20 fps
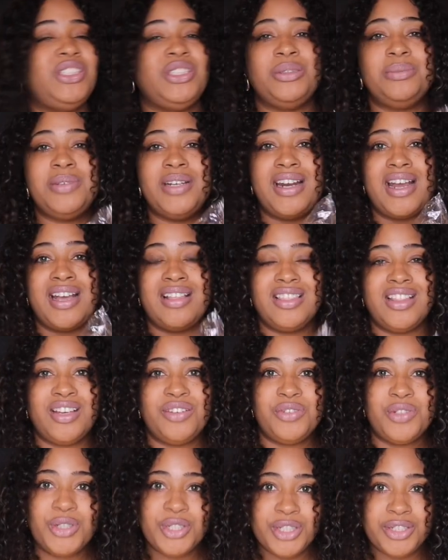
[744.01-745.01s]
you, but I
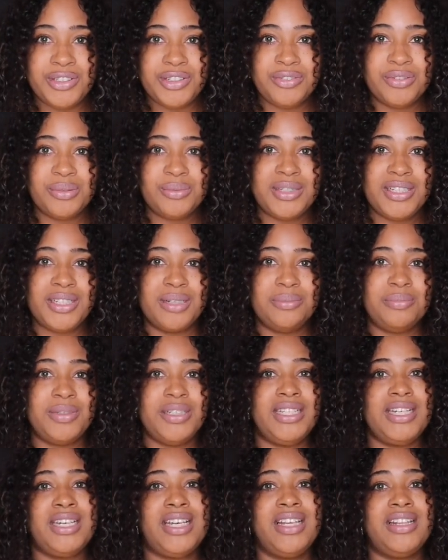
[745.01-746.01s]
love ordering from a
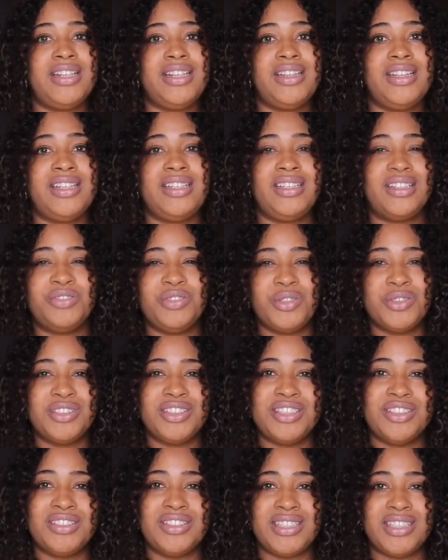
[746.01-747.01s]
company and then they give you a
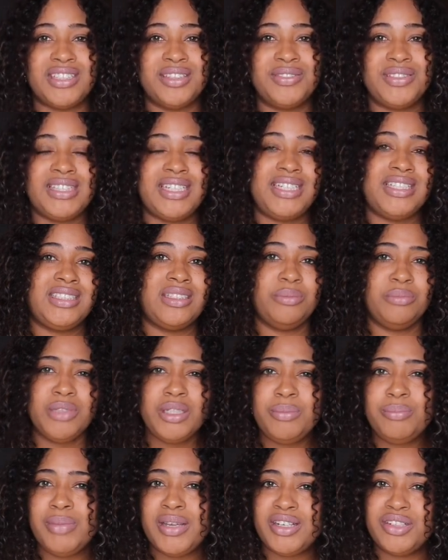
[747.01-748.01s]
little gift and
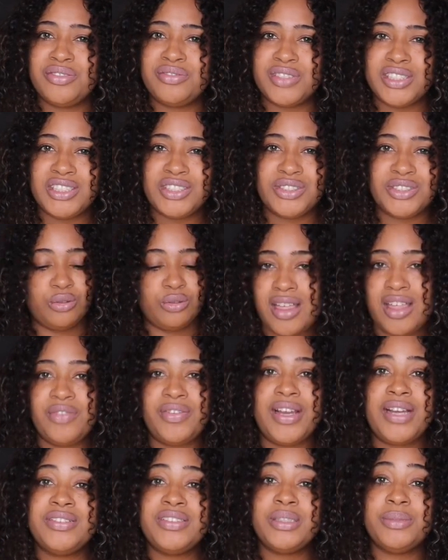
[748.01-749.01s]
something beneficial. If I
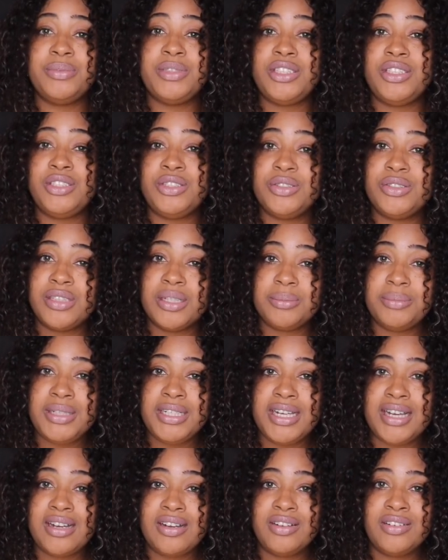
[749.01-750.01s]
have something new coming
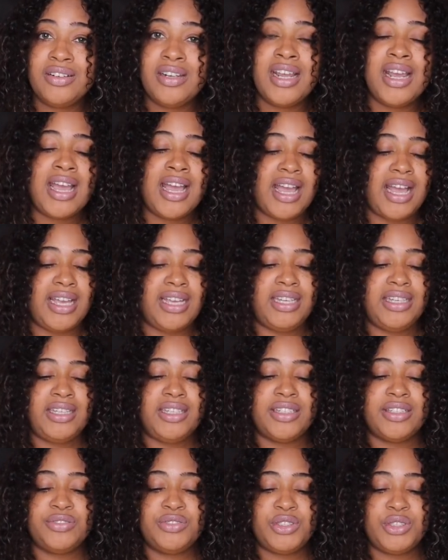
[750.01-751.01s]
out, I can
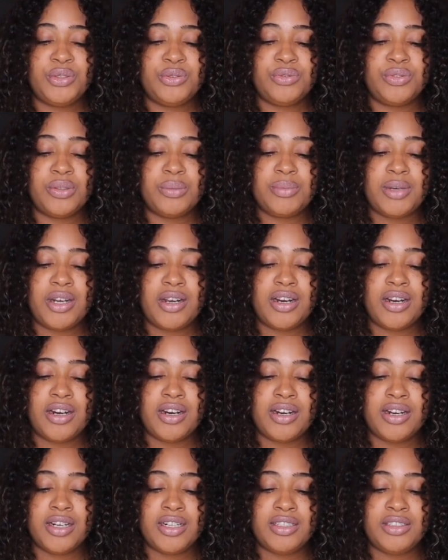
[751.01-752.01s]
gift you from our
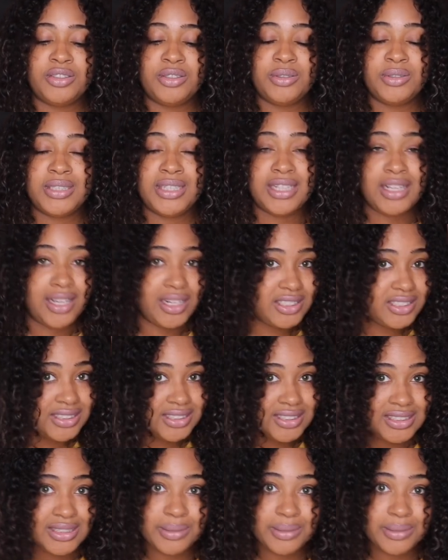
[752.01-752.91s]
new collection to